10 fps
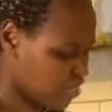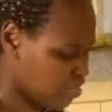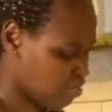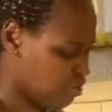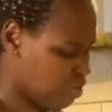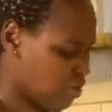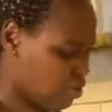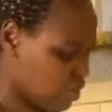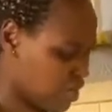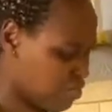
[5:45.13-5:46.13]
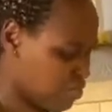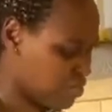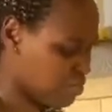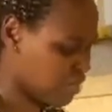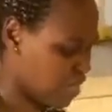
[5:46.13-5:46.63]
Remember, I already
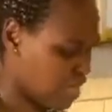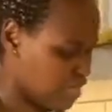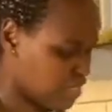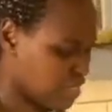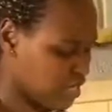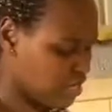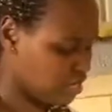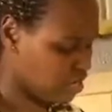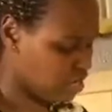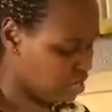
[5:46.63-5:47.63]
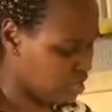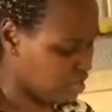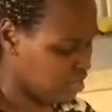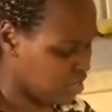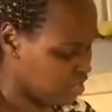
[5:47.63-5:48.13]
put my eggs in
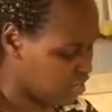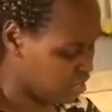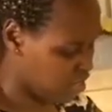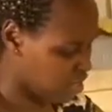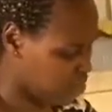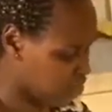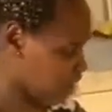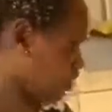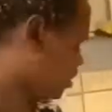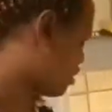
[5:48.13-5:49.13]
the mix.